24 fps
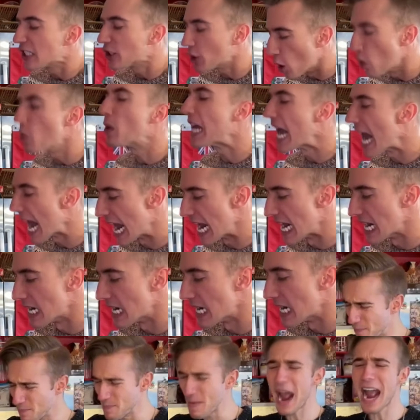
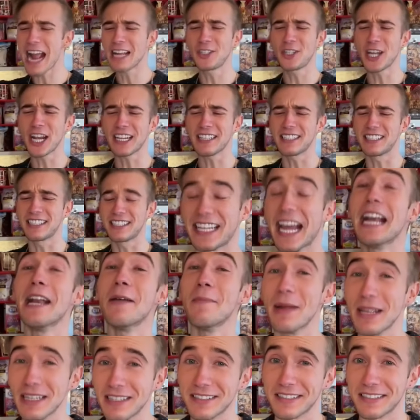okay. Magic
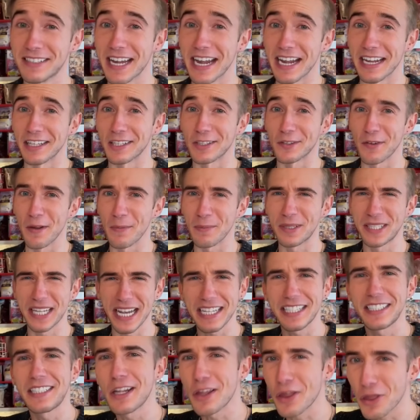cinnamon sticks from
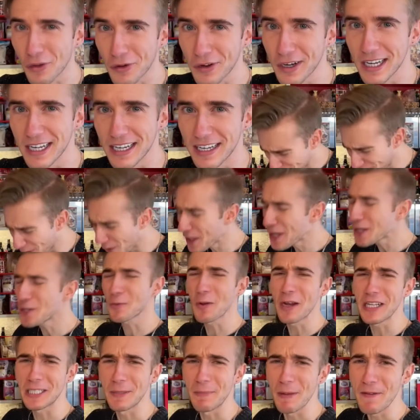63. So
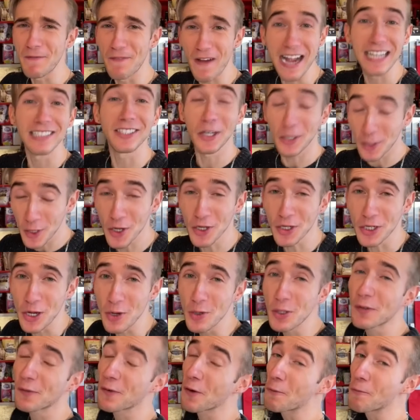this recipe finds a good
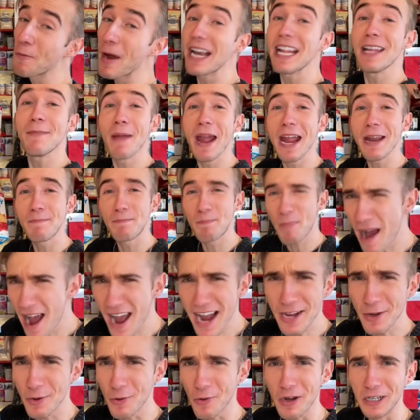use for ready-made
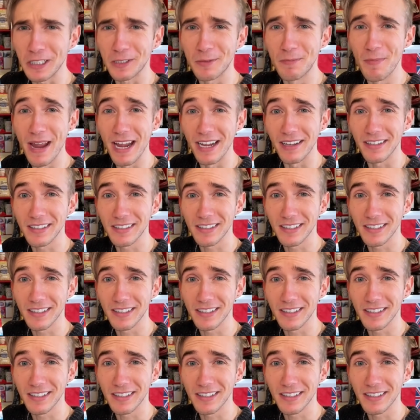pie crust mix.